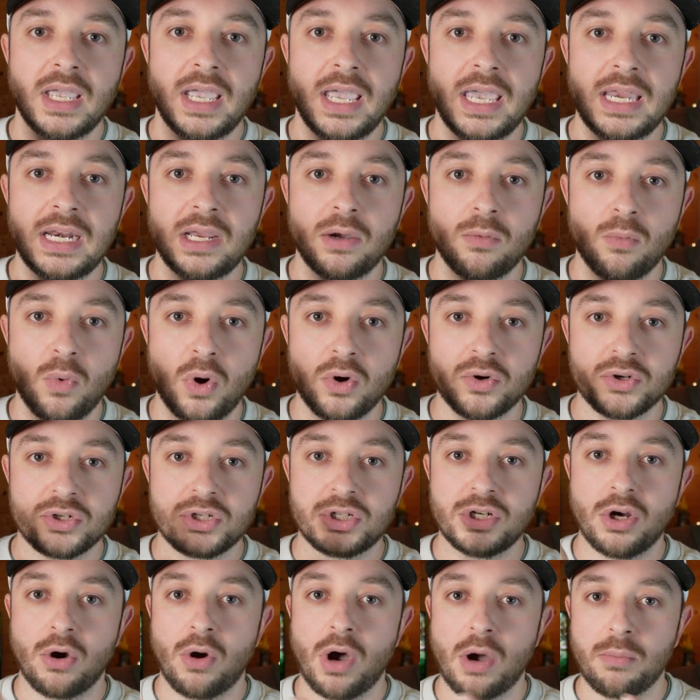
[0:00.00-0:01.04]
and it won't
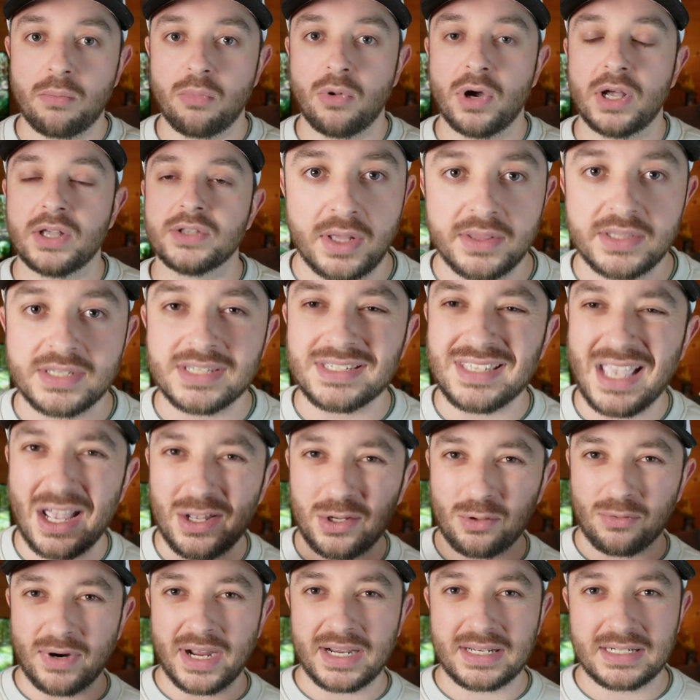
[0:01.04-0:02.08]
show up well. This is how
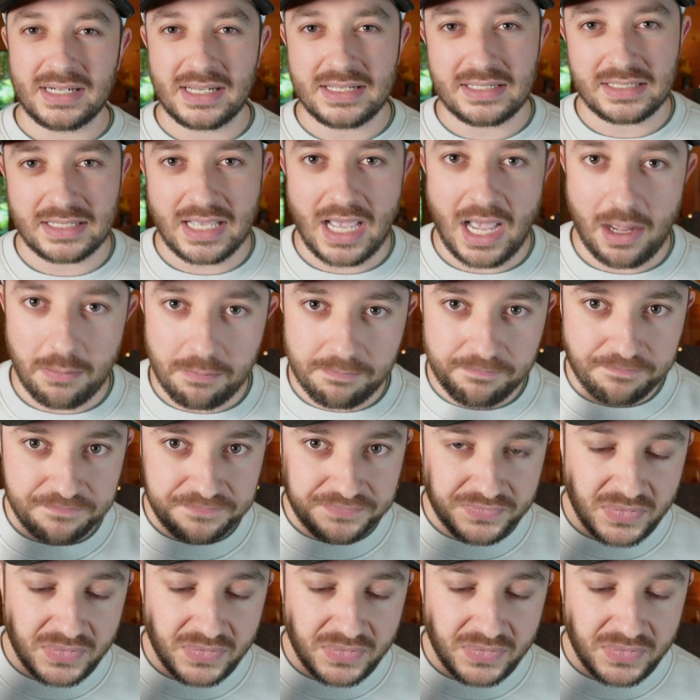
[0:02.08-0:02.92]
you recognize the gap.